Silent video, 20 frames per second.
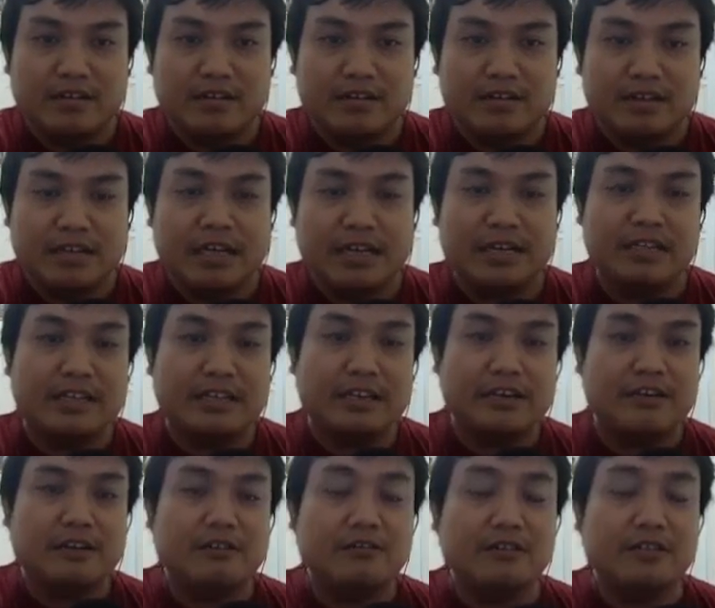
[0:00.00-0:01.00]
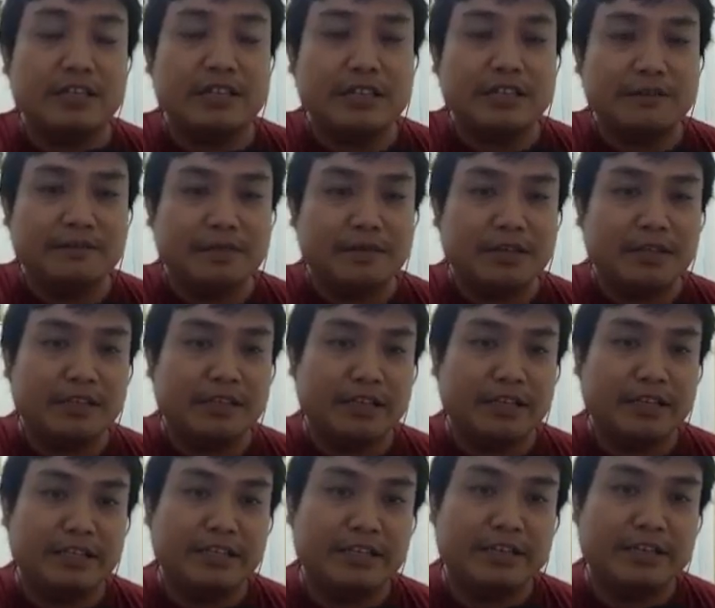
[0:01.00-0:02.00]
the only difference is
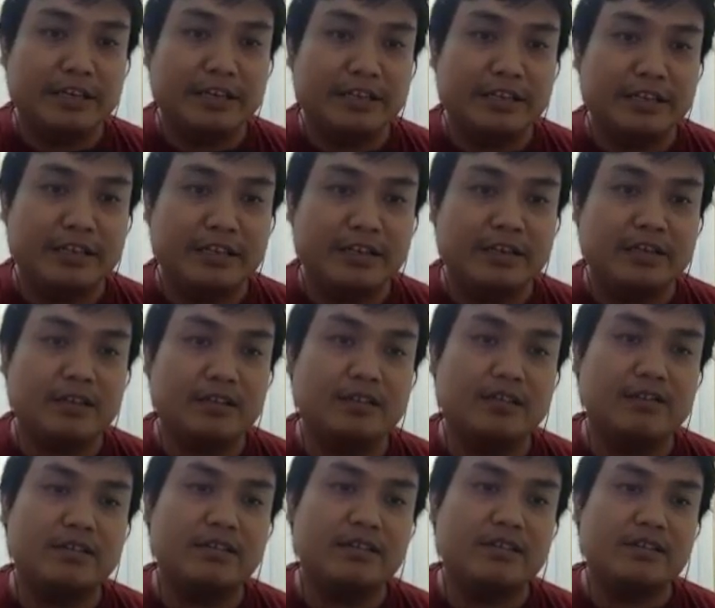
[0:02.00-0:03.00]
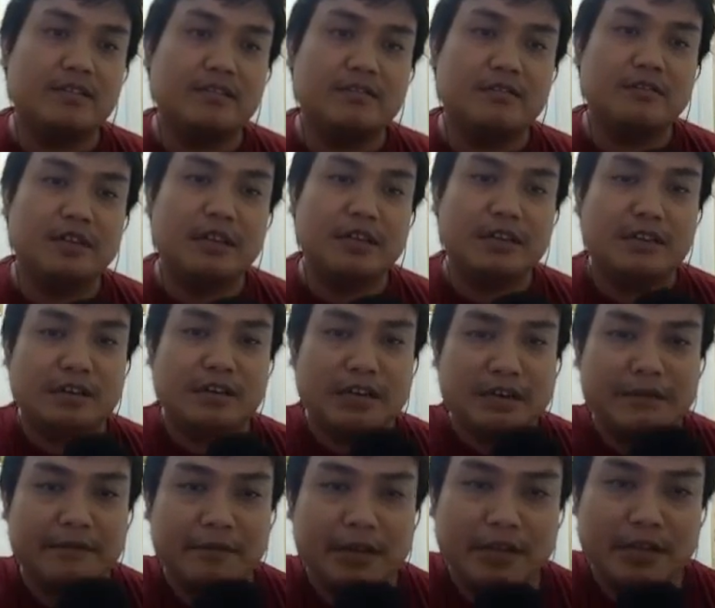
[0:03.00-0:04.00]
just here. Oh yeah, I
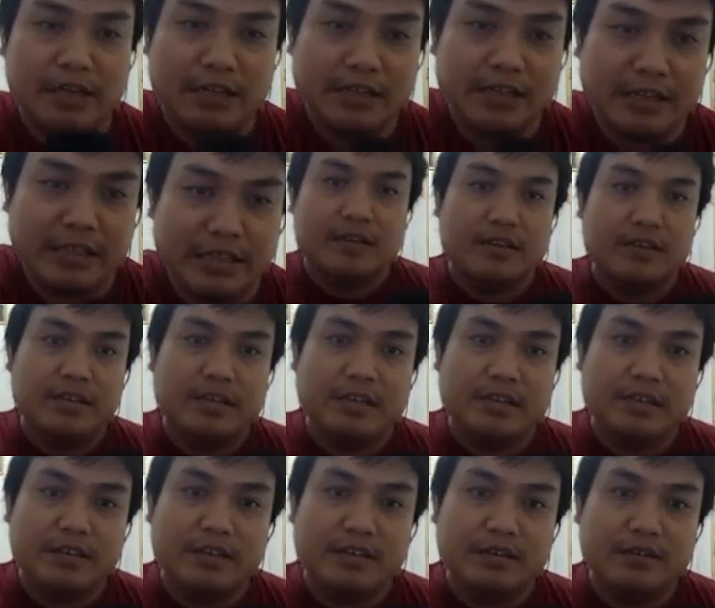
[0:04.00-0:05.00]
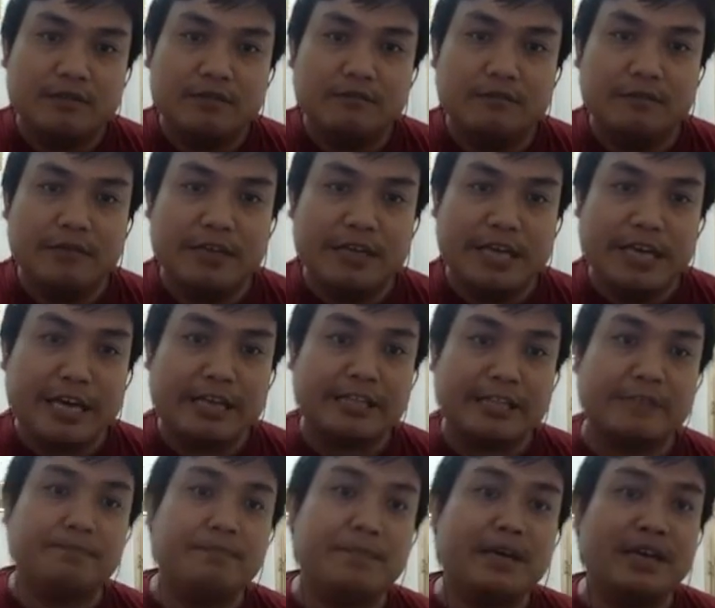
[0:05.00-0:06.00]
forget. Here we
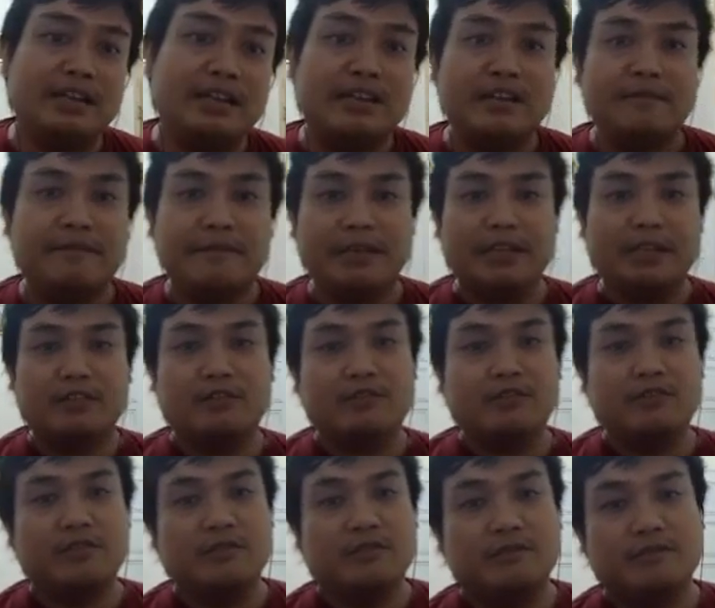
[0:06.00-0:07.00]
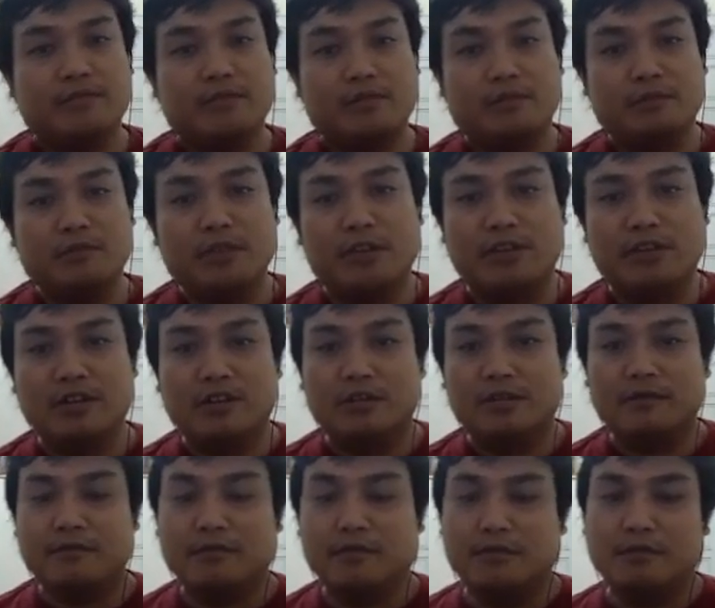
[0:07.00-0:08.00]
expand the feature from
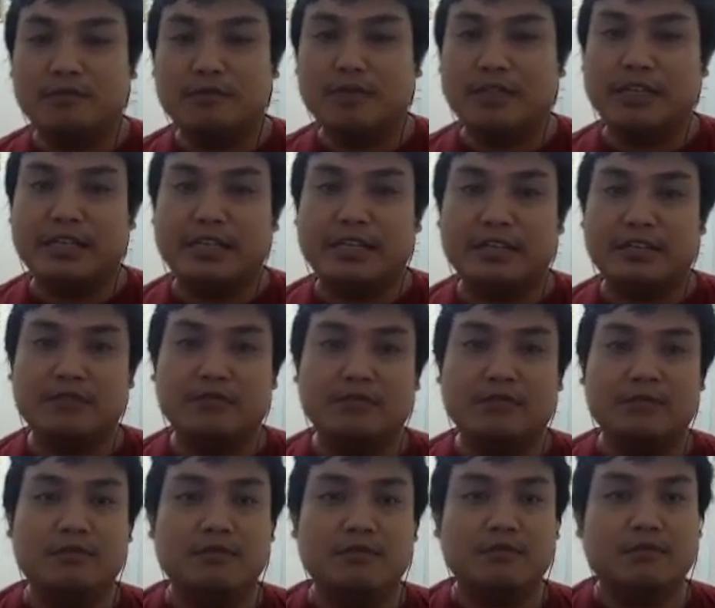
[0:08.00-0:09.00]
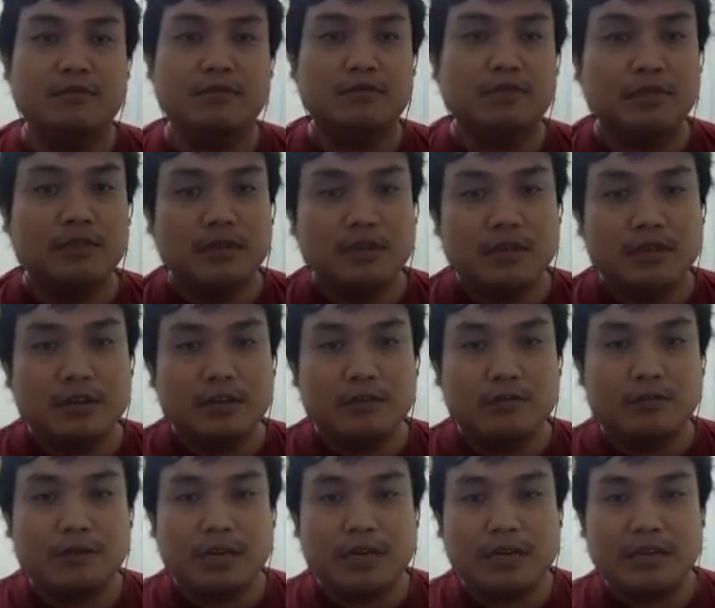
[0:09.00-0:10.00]
3 to
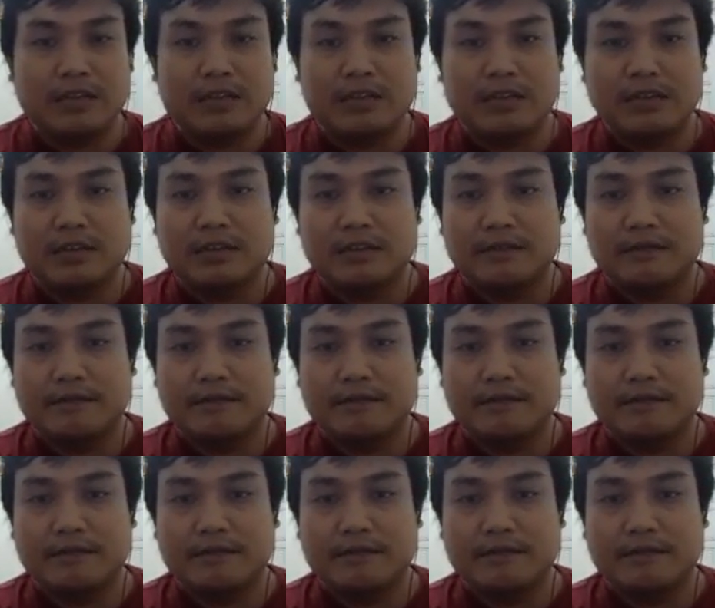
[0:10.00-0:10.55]
256,